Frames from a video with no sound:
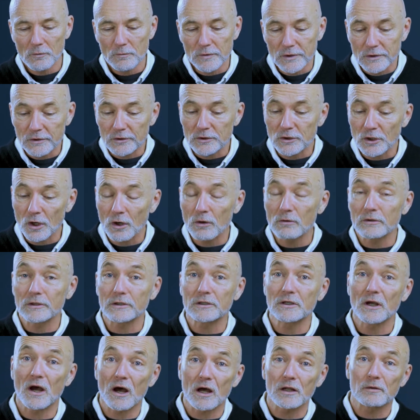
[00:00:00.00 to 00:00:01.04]
we are told that
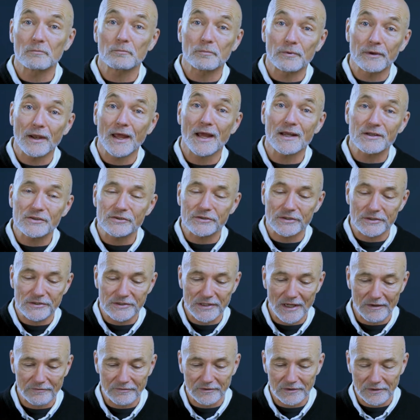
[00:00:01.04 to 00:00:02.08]
God blessed the
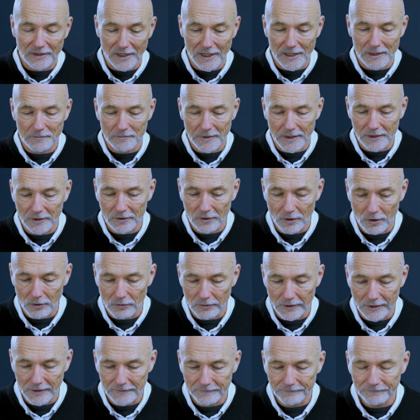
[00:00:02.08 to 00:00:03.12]
seventh day and made it
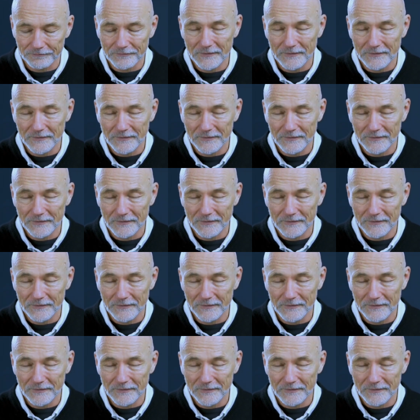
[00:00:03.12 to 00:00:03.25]
holy.